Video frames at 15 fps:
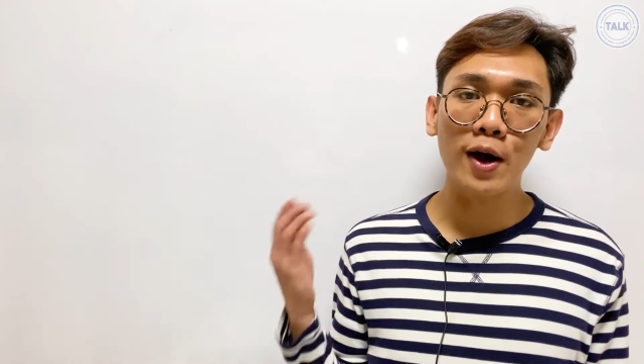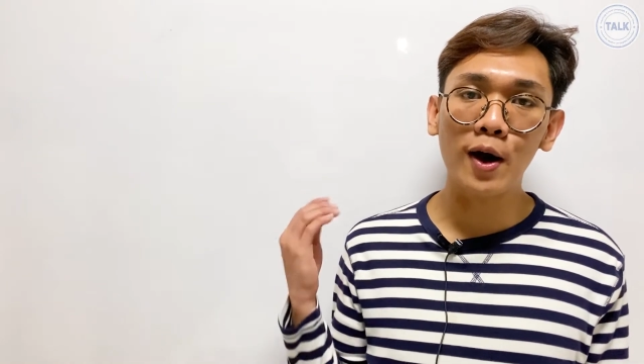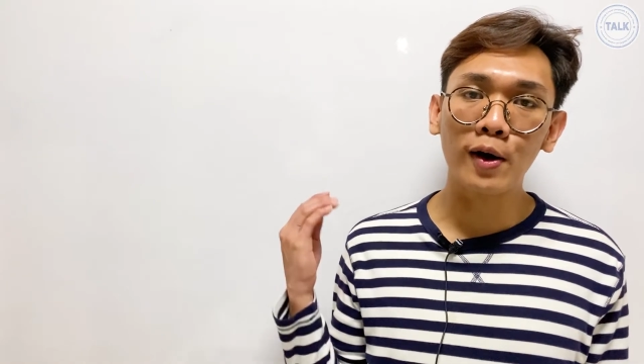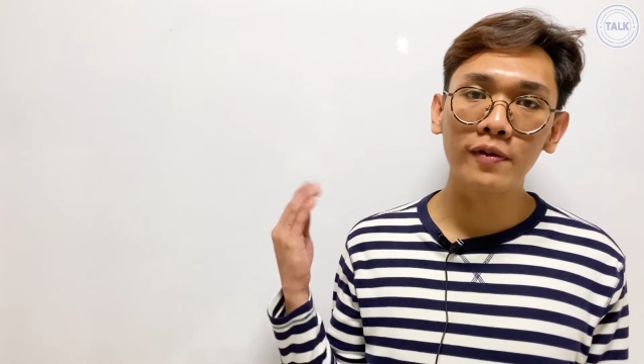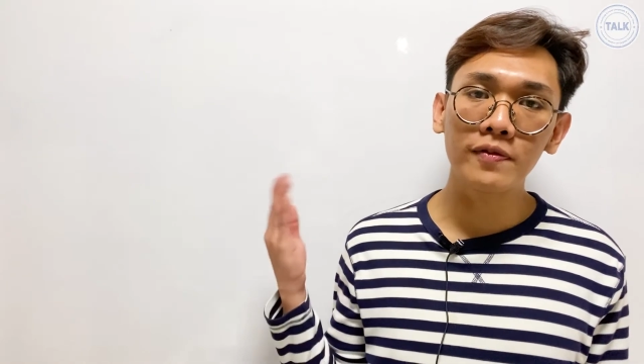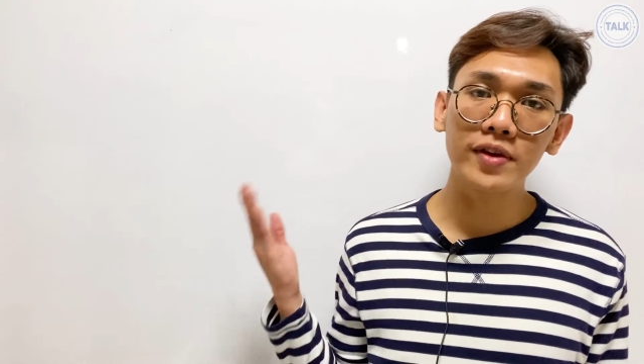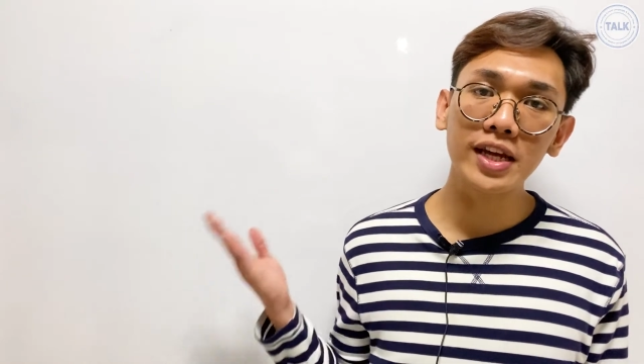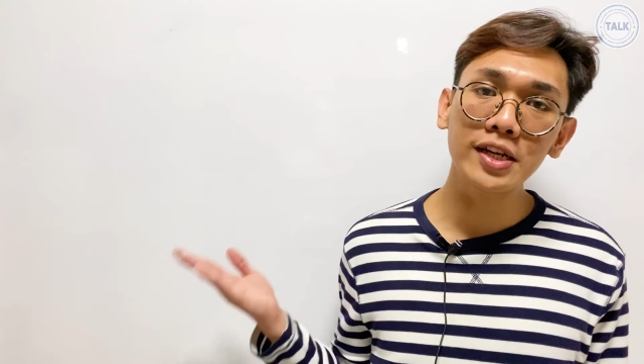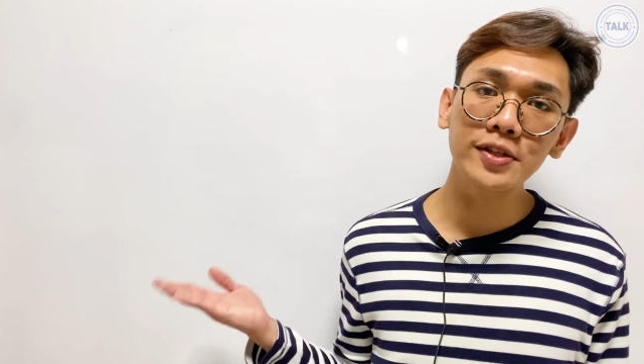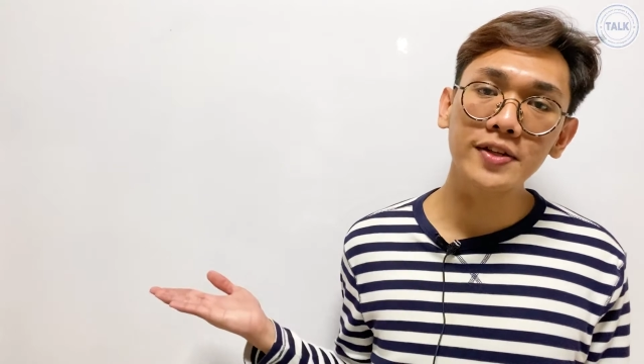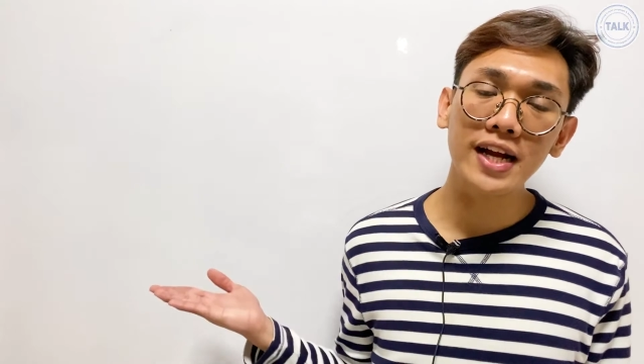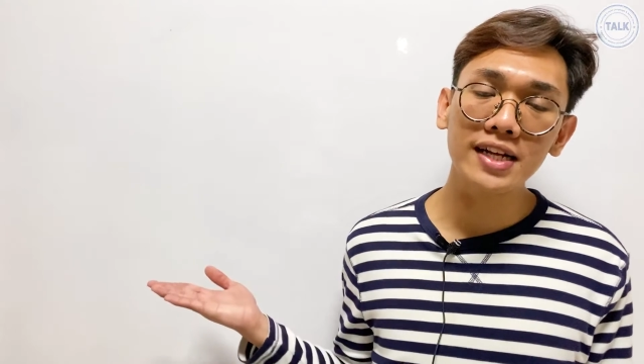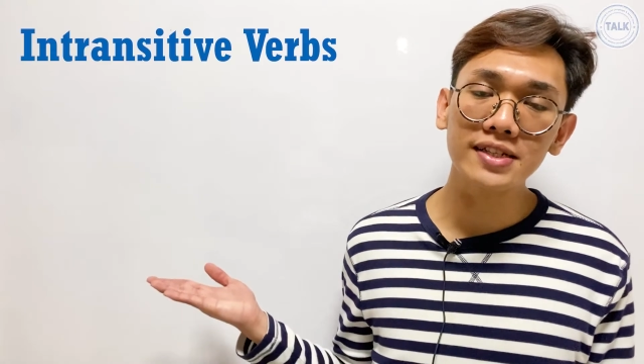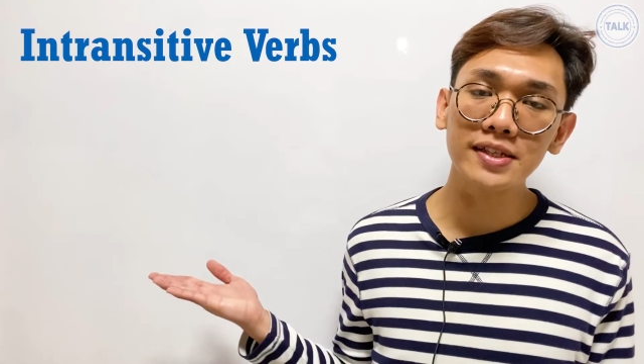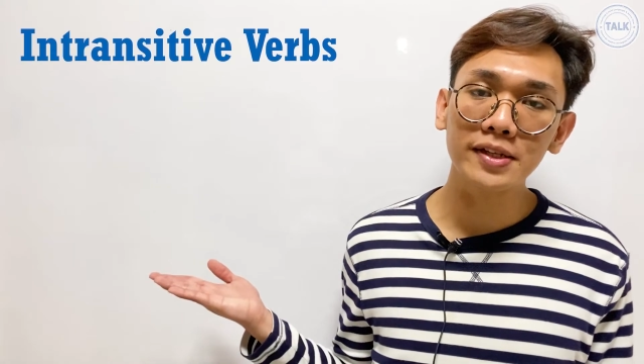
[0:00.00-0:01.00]
of
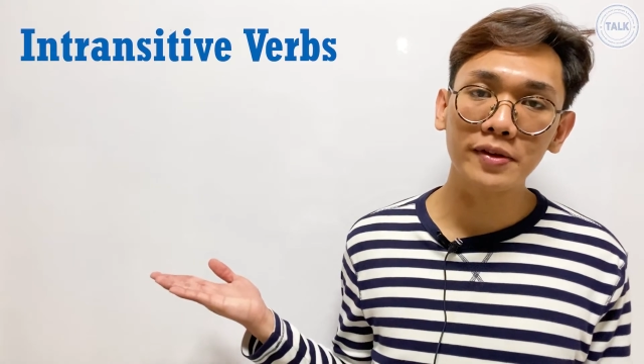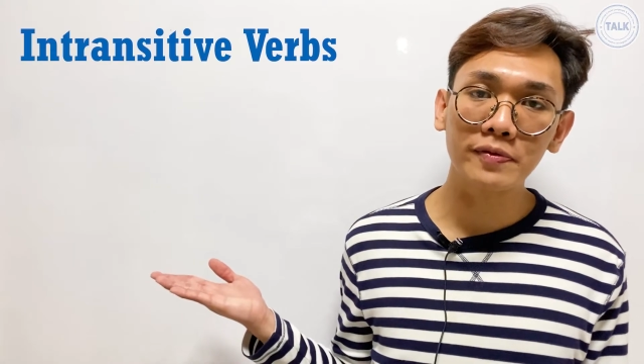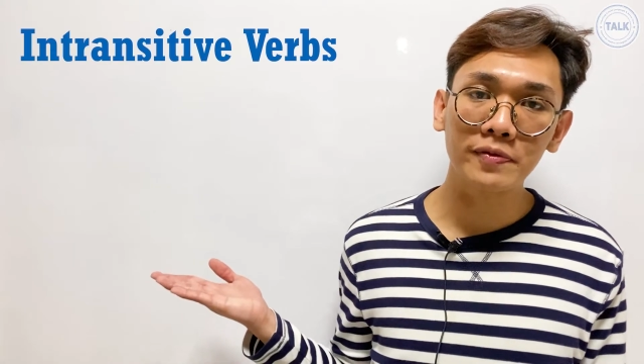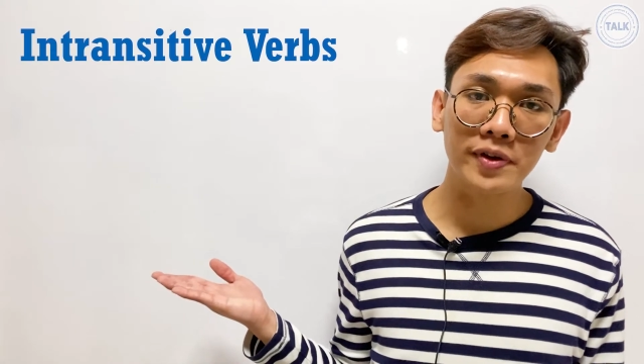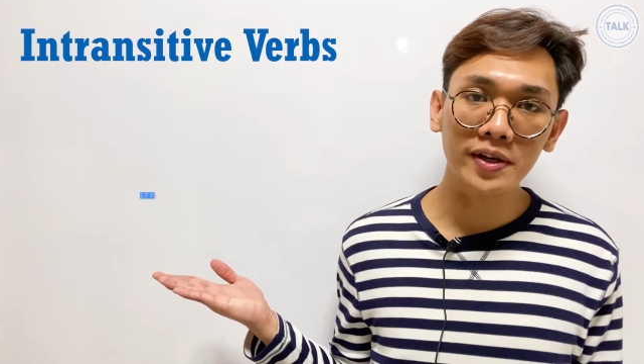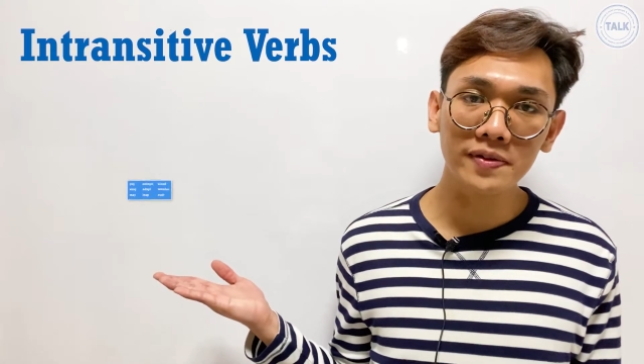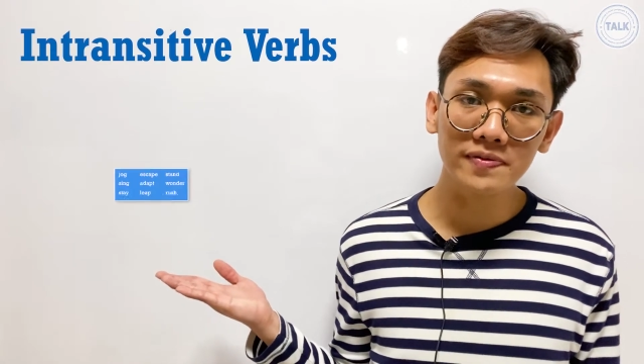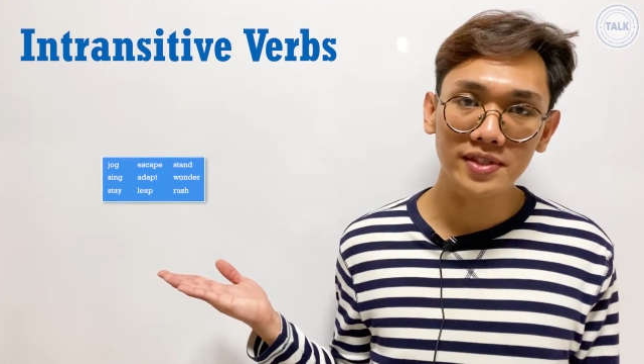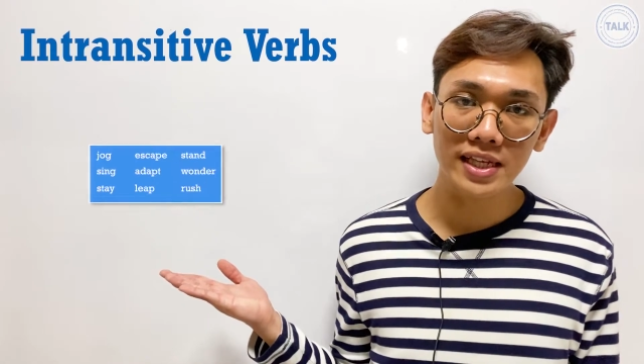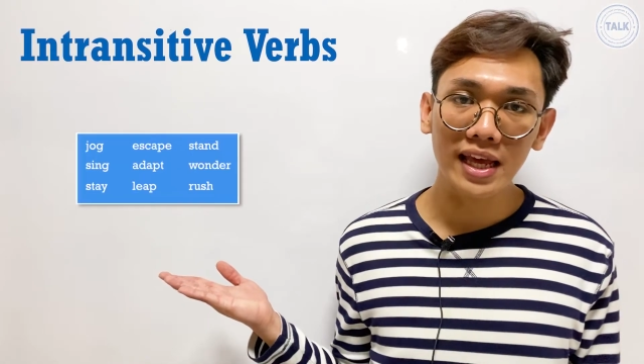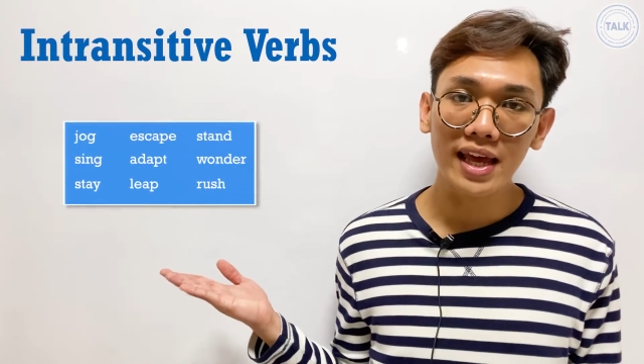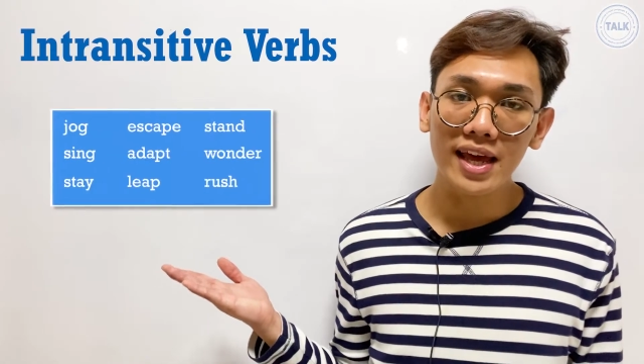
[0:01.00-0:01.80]
intransitive verbs,